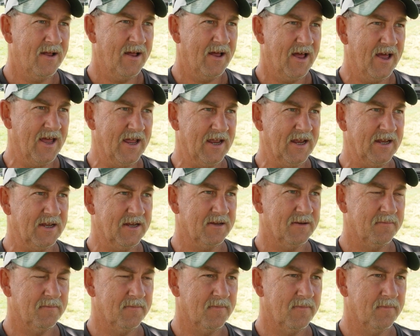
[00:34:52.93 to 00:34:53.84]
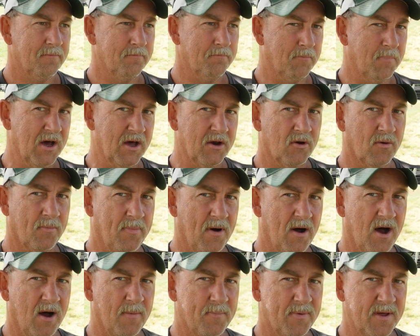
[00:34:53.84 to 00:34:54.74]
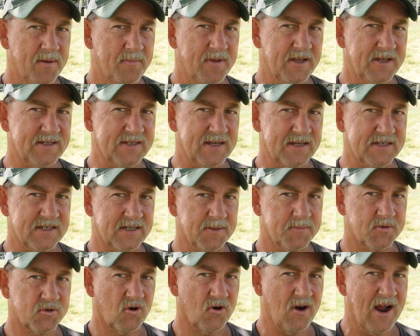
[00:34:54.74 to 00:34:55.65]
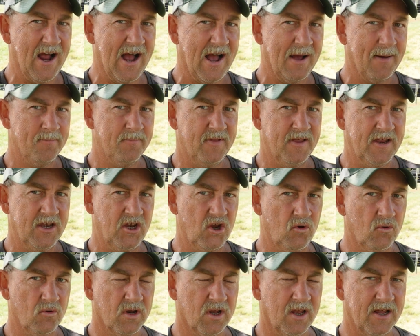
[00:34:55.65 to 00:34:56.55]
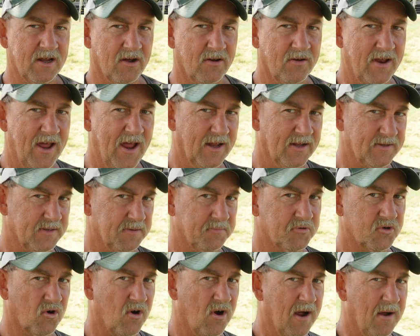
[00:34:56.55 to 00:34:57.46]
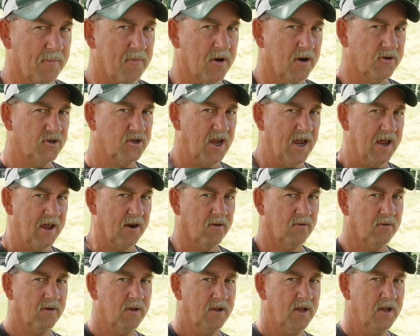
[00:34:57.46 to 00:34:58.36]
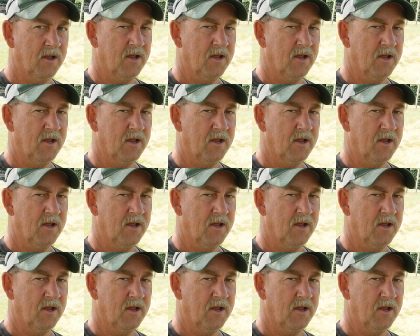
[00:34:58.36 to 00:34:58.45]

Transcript: A button will pop up that says subscribe. Then you can click on that and subscribe to our channel.